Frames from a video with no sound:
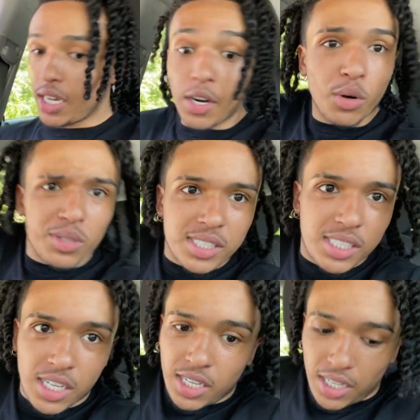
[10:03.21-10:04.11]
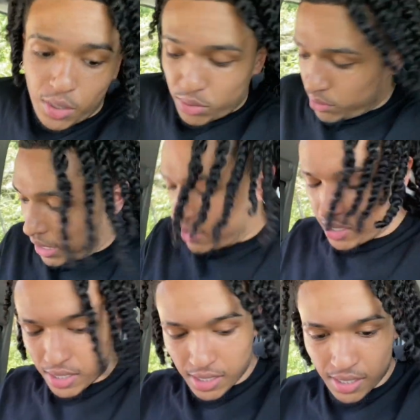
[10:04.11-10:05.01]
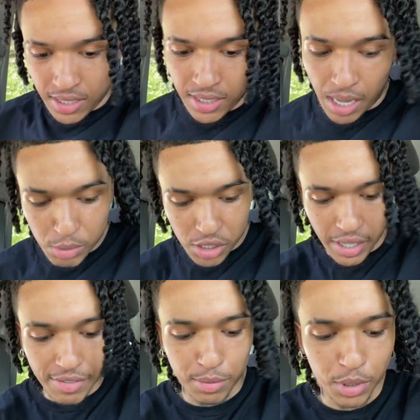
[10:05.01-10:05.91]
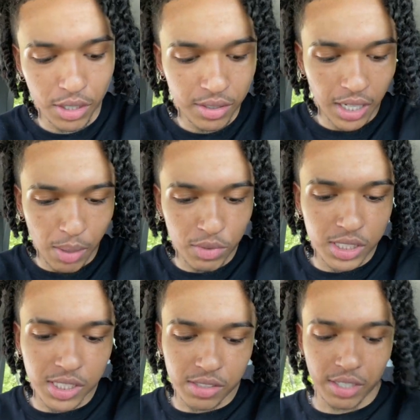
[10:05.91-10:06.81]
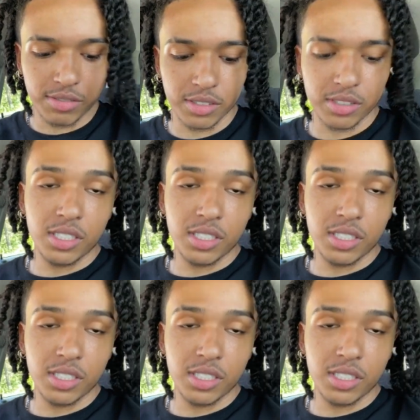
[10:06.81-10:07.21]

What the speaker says: I don't know what to say. I don't know, like, I'm just grateful, bro. I'm really just grateful.